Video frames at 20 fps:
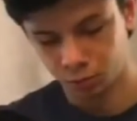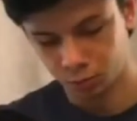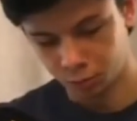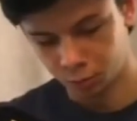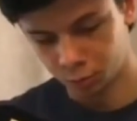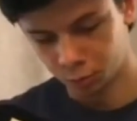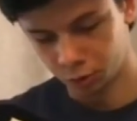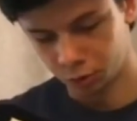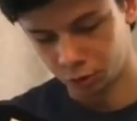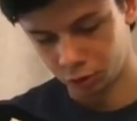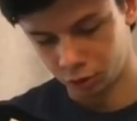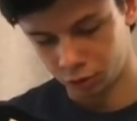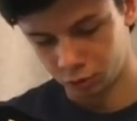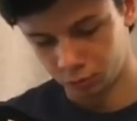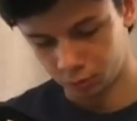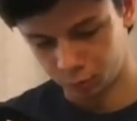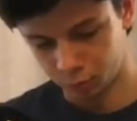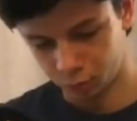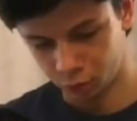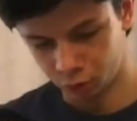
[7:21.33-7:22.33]
put
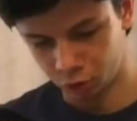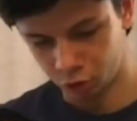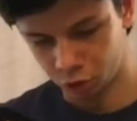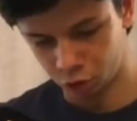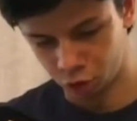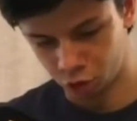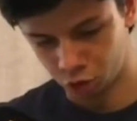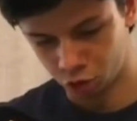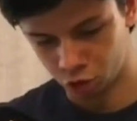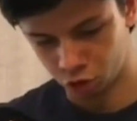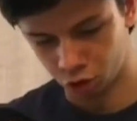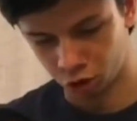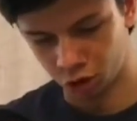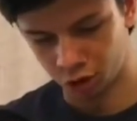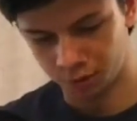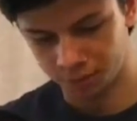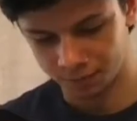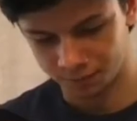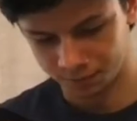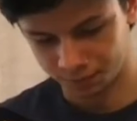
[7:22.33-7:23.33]
the straw